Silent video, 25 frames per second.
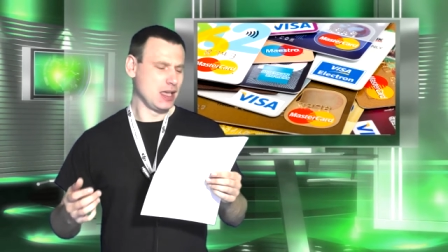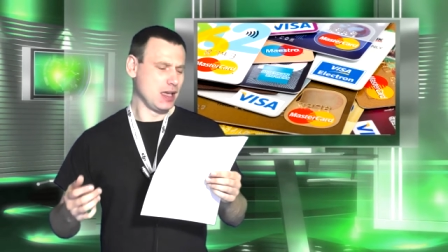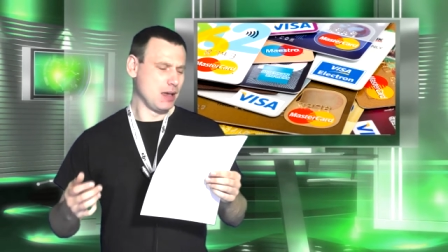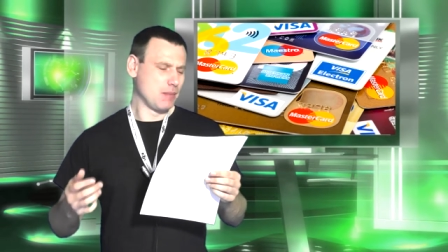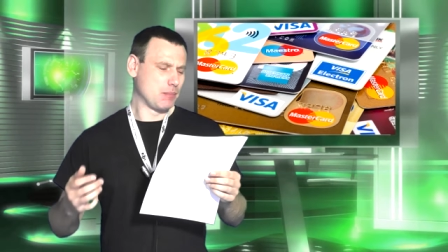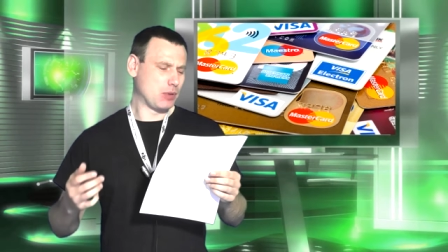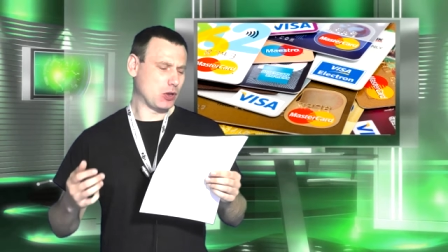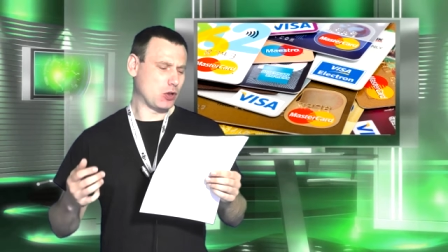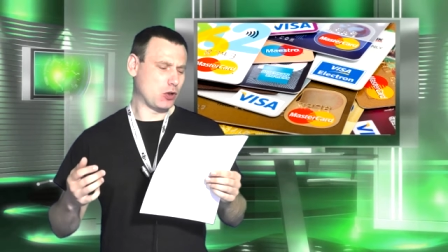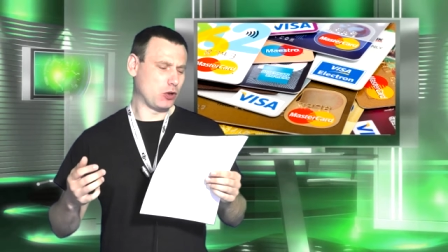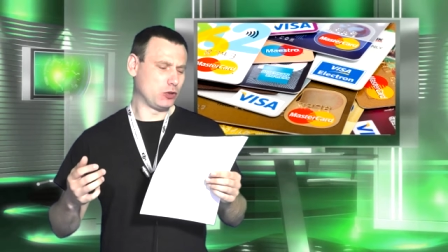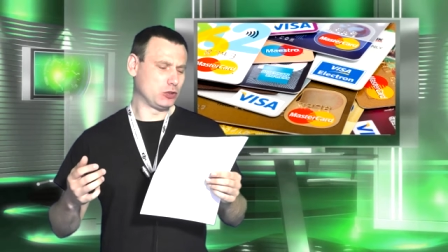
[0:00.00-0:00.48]

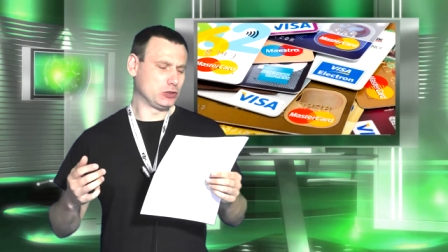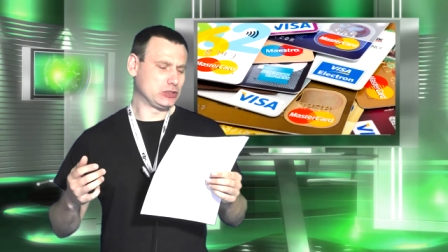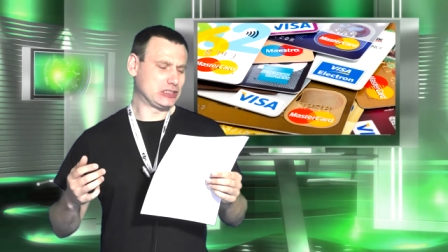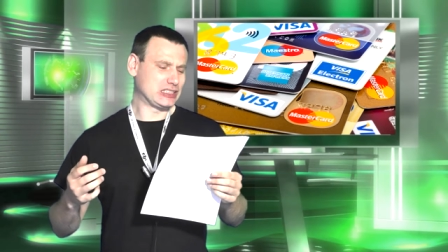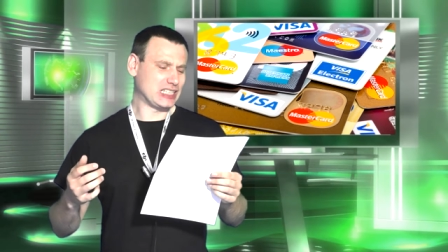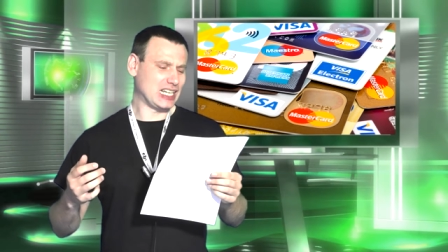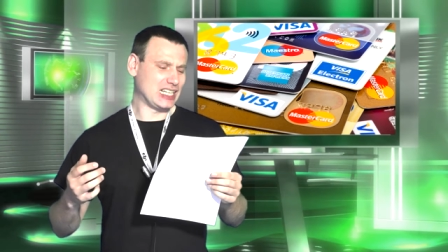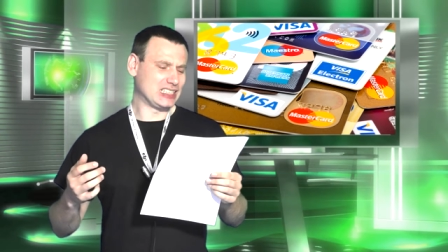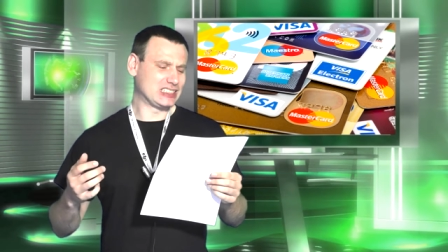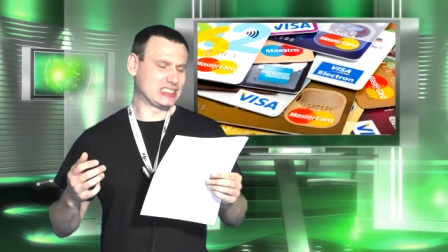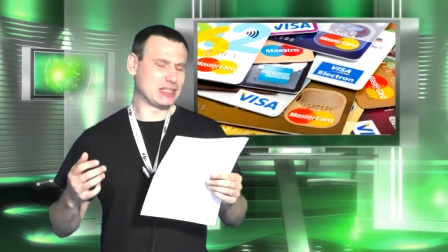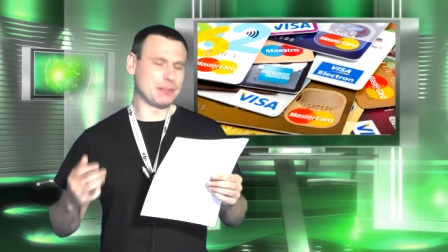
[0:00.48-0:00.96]
Because
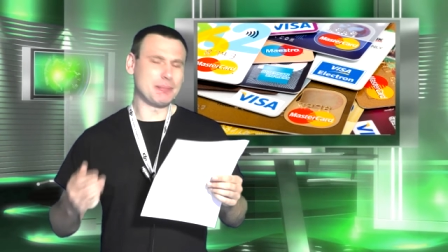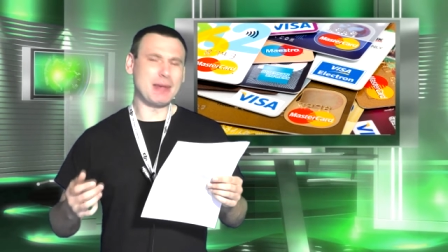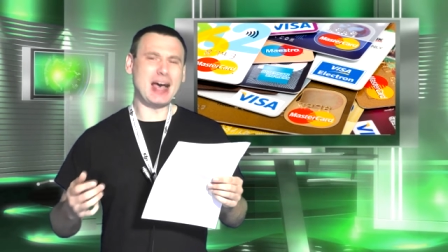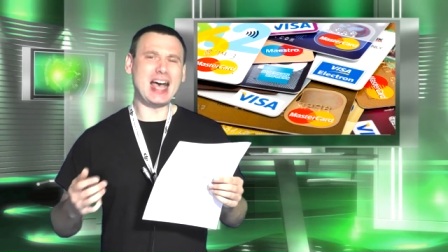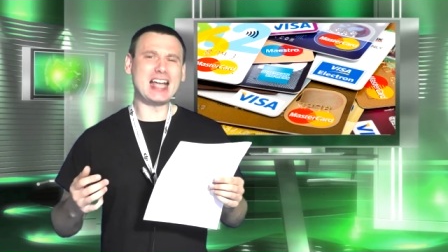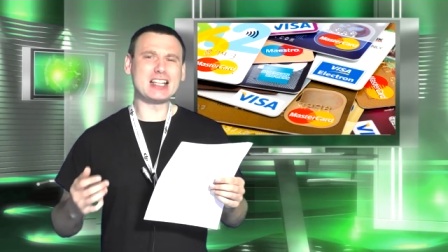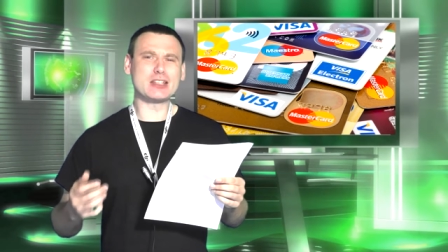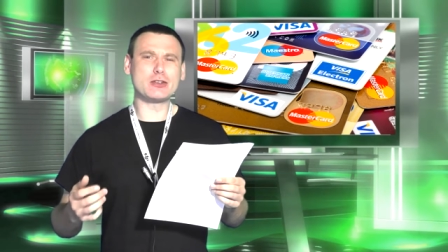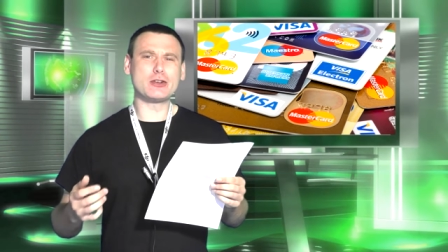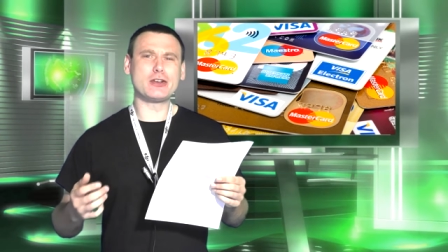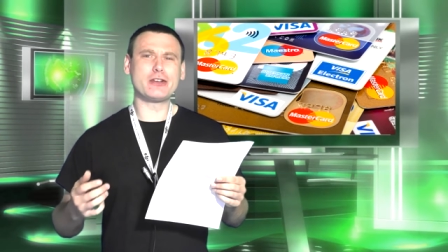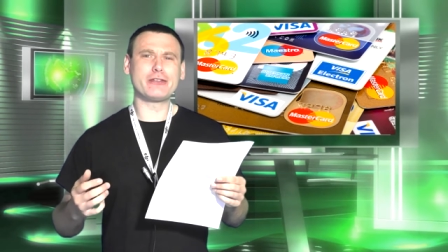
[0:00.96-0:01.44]
as a
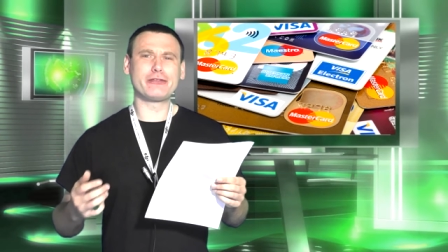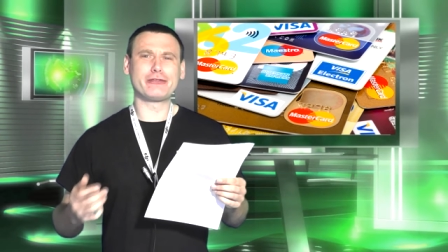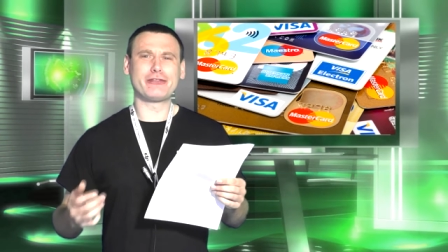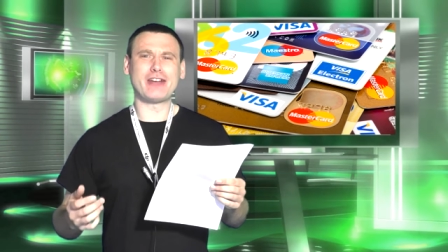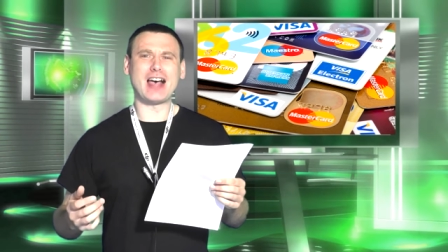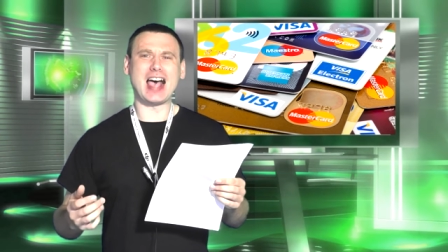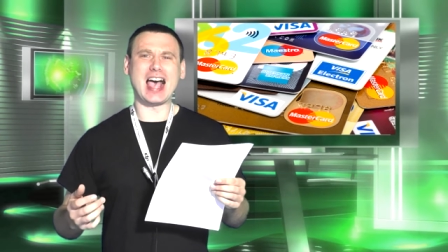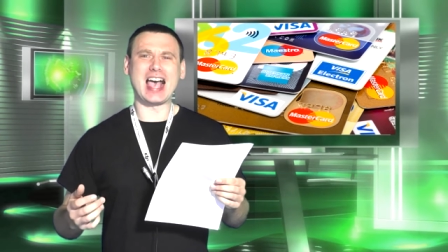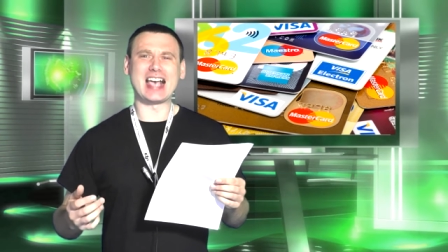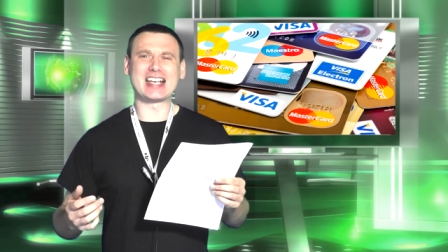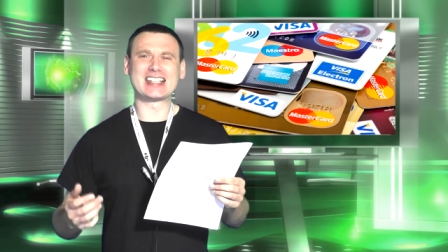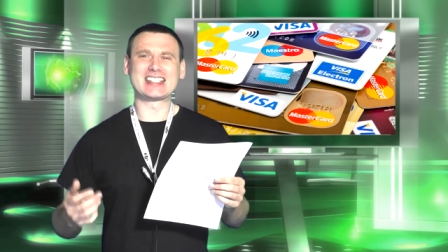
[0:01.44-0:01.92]
matter of
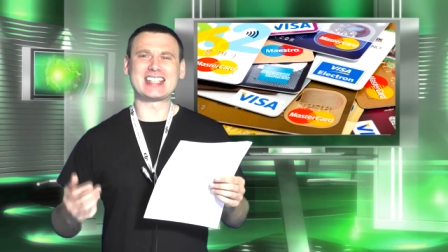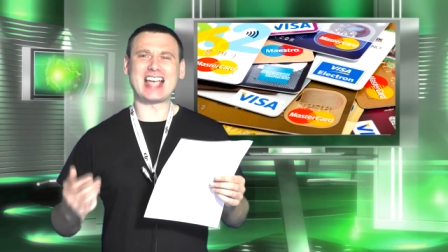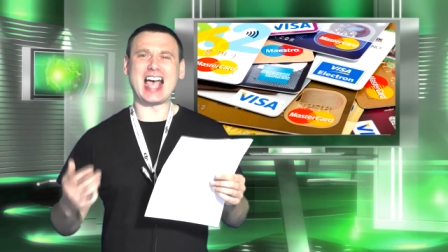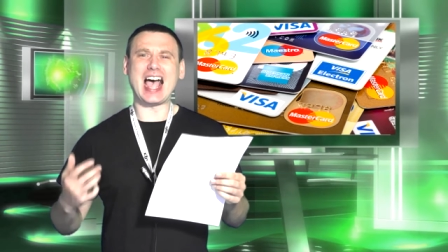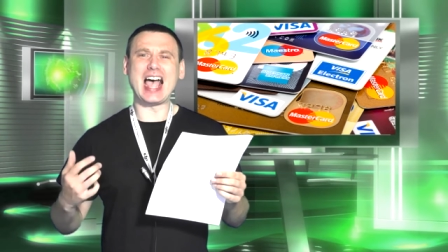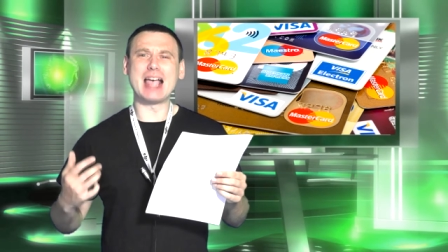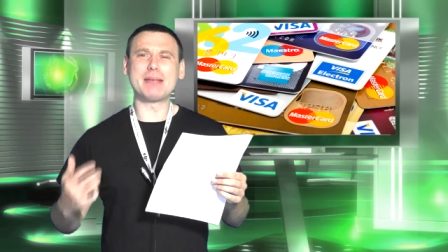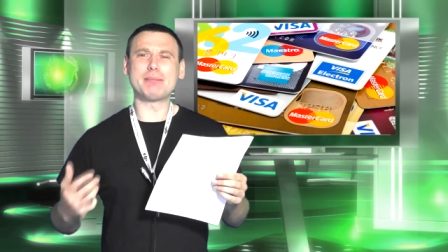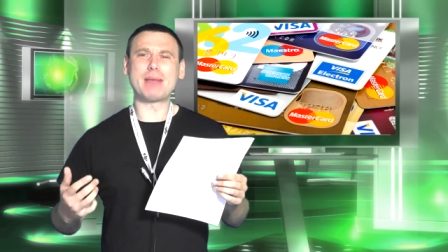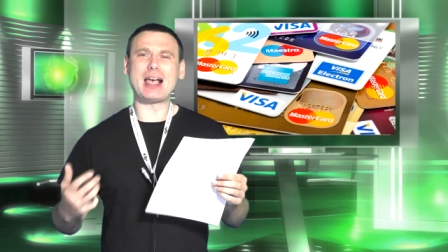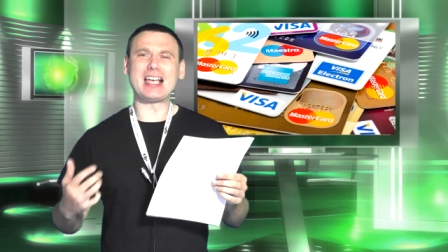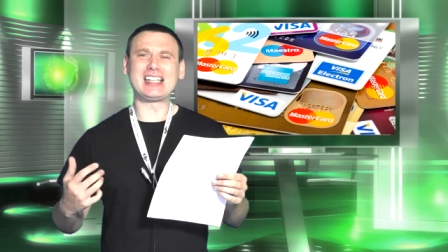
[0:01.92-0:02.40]
fact,
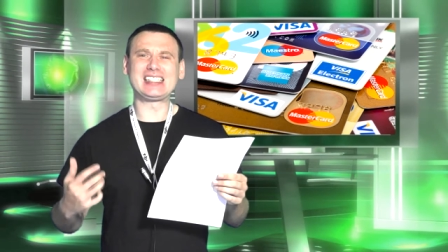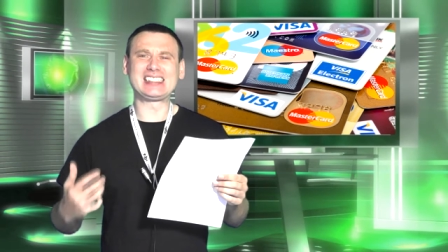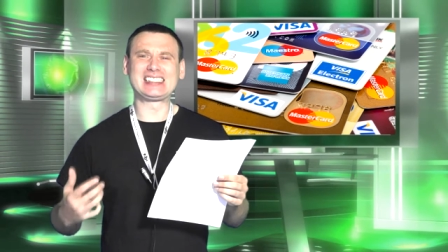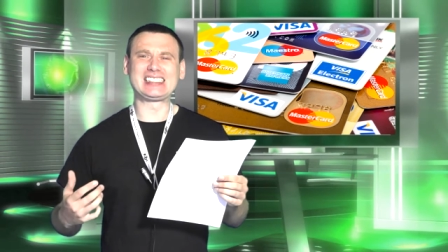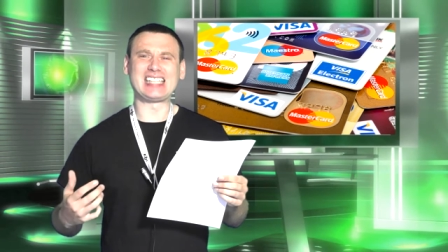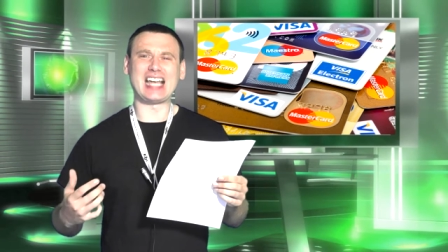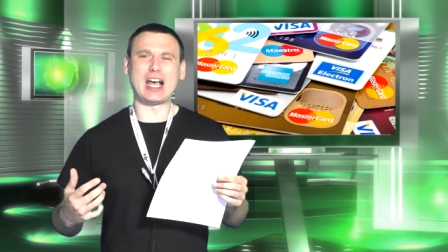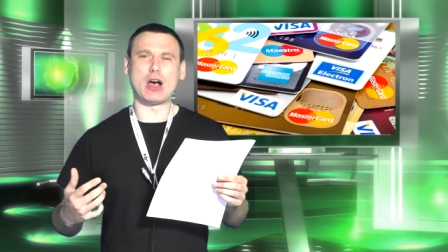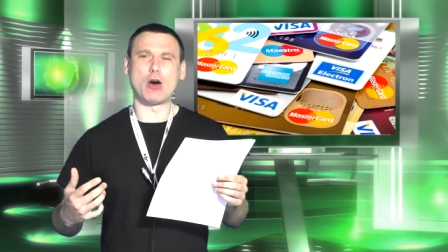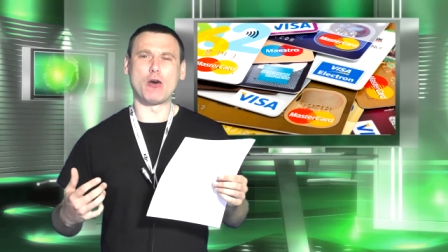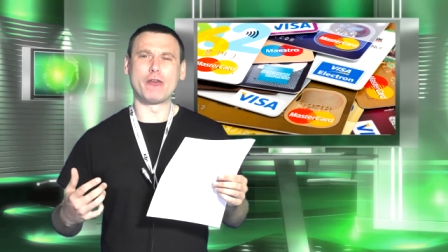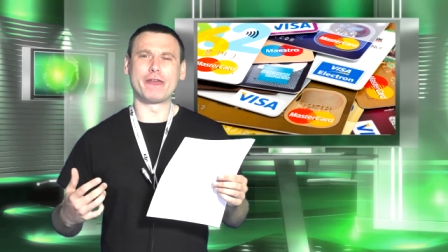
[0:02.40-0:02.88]
I
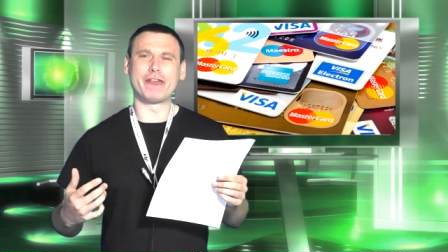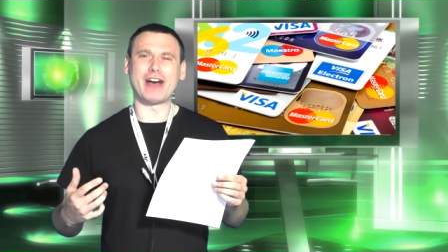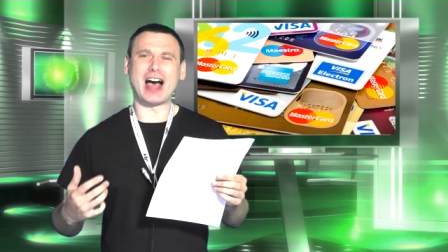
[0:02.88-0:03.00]
myself,